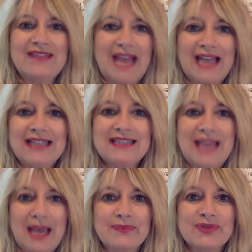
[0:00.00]
That is
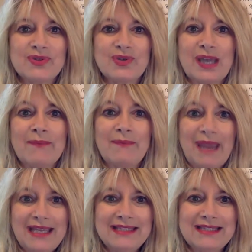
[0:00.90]
absolutely
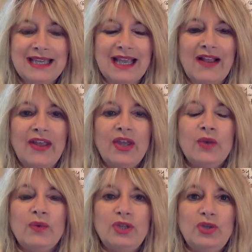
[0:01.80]
amazing
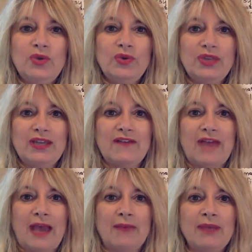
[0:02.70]
when you think of
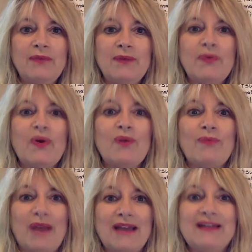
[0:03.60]
how many people are
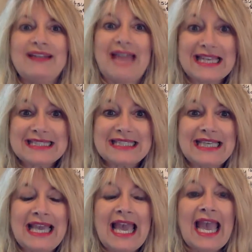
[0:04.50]
buying on
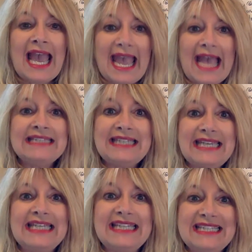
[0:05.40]
Etsy, and
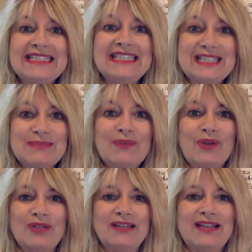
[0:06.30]
it is
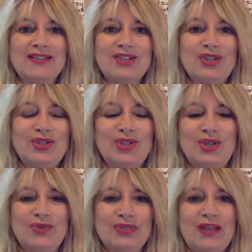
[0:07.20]
exploding. That's the good
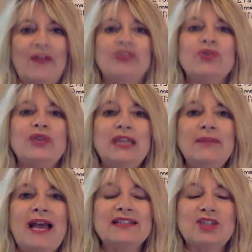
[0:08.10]
news. So getting
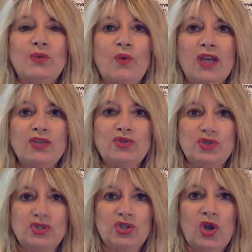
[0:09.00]
back to what you
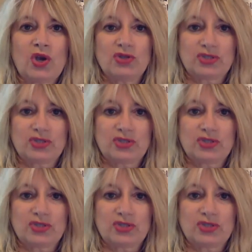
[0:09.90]
should charge.